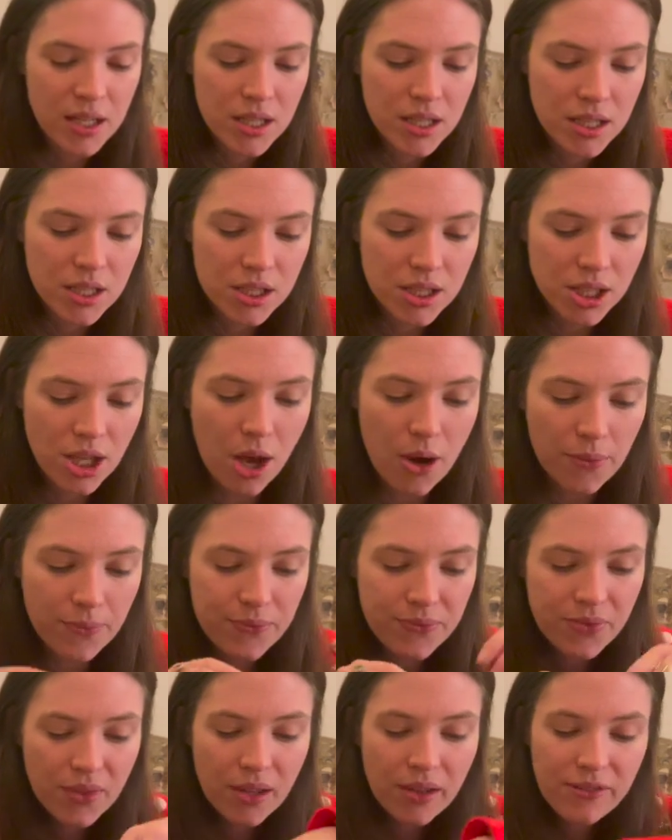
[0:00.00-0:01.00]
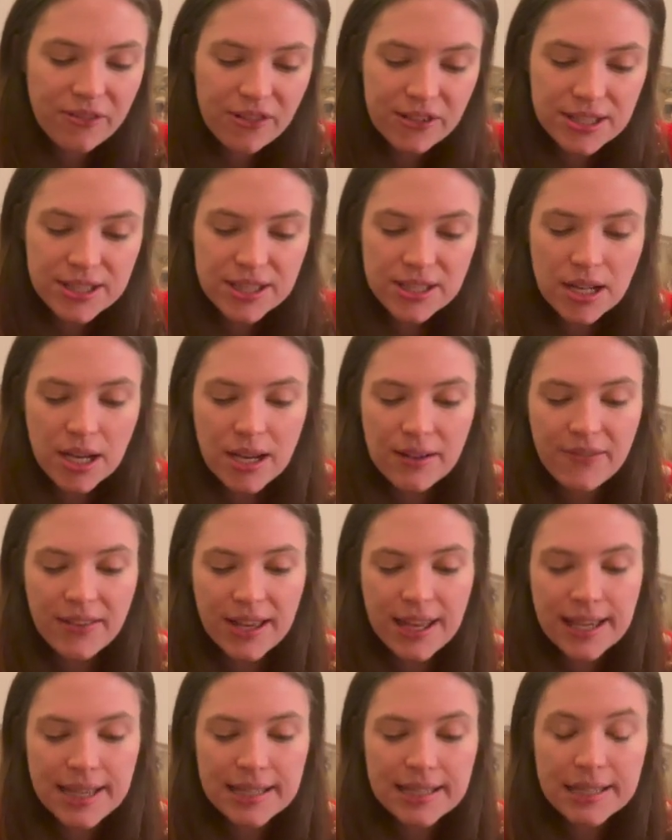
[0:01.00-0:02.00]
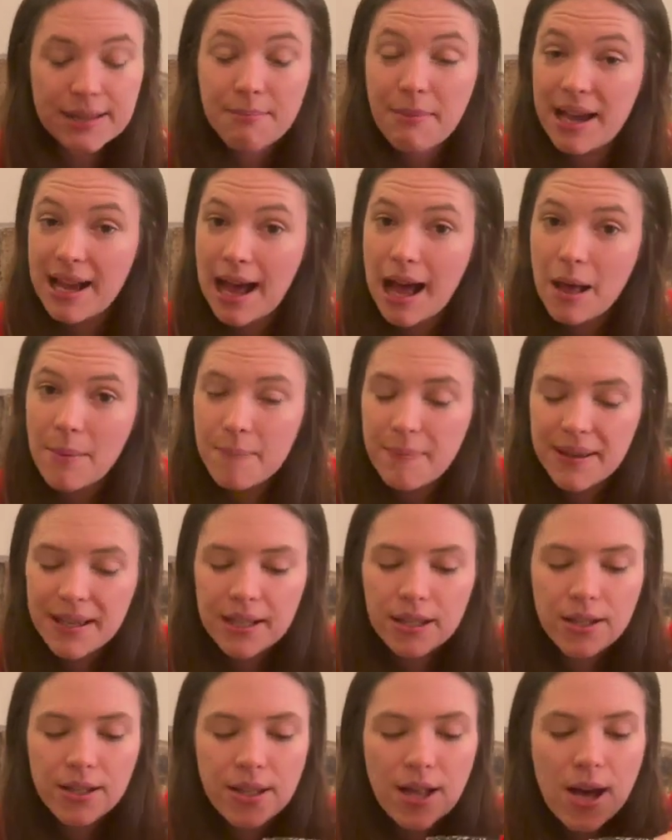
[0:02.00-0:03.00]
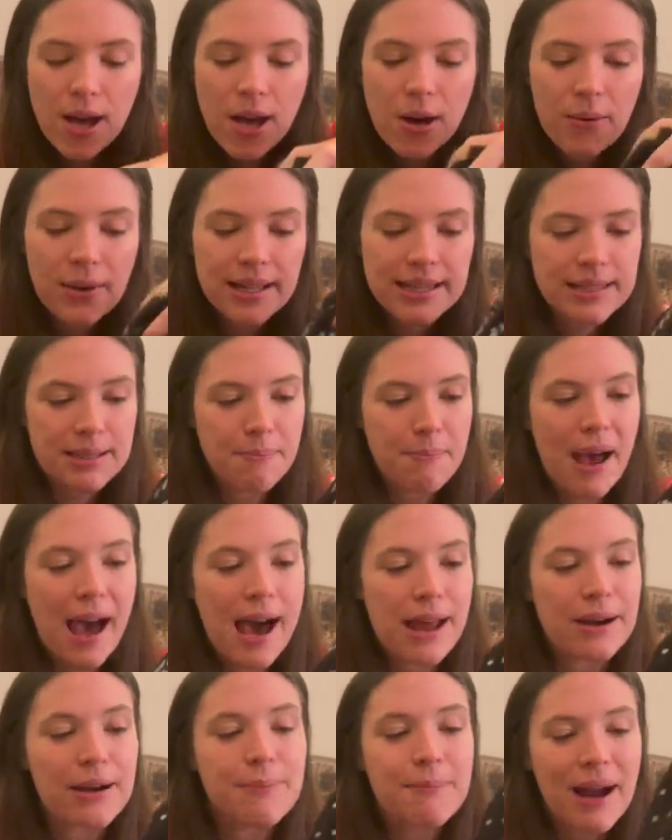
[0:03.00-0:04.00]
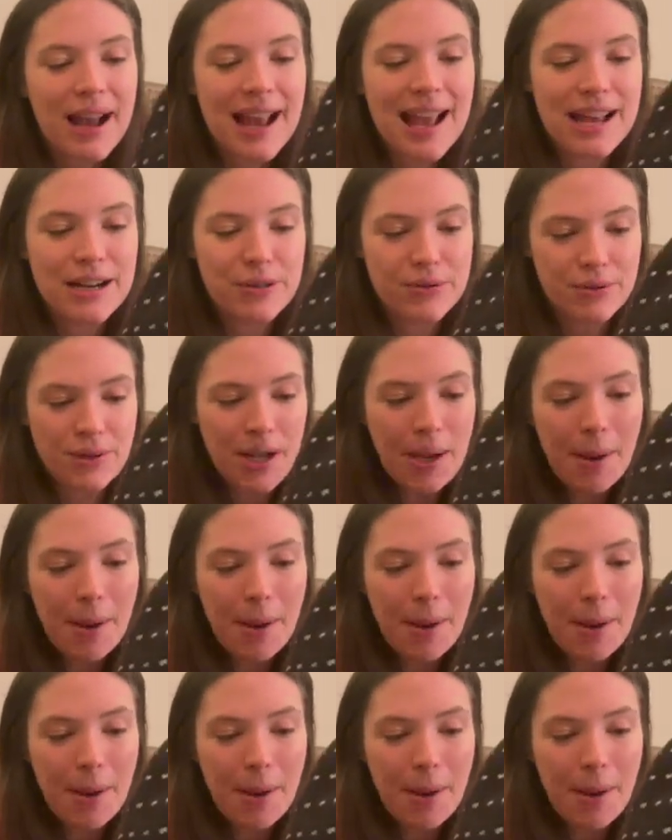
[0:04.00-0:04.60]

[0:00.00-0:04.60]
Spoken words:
So first off is my Alpenglow. It's a pattern by Andrea